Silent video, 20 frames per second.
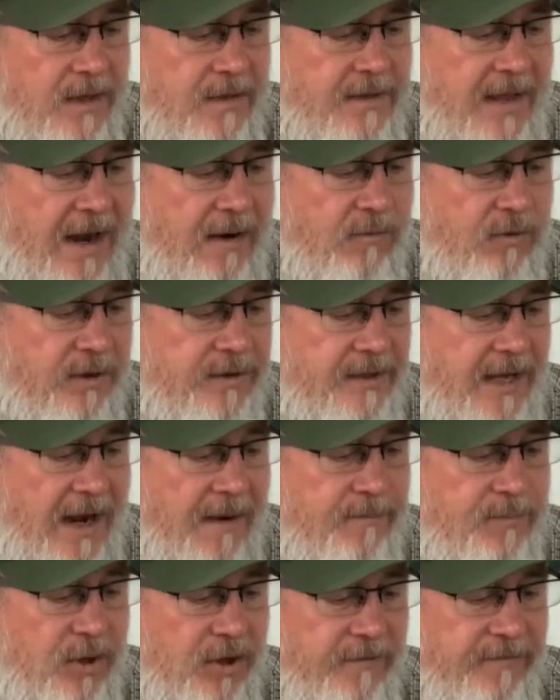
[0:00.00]
That worked
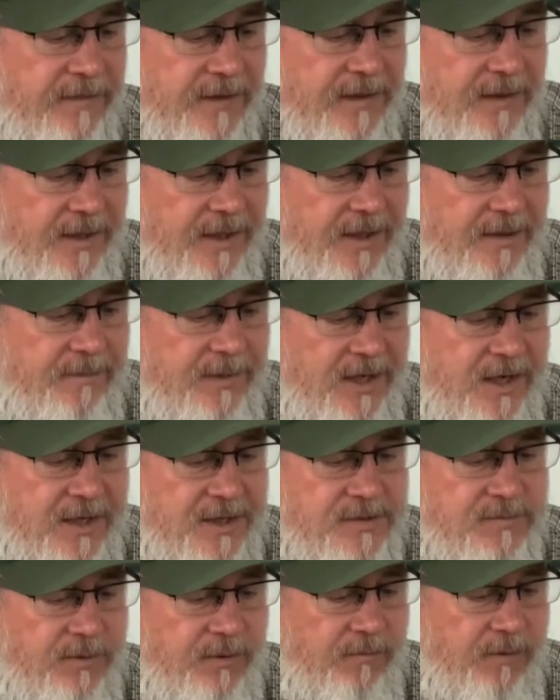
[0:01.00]
out perfectly
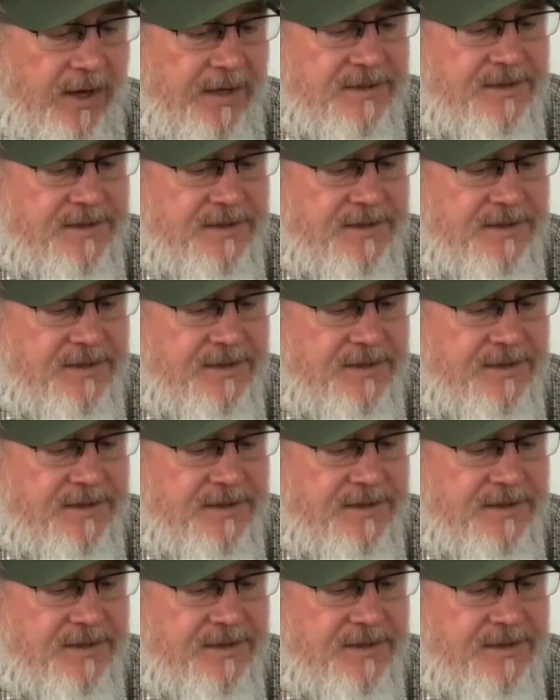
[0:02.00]
because we went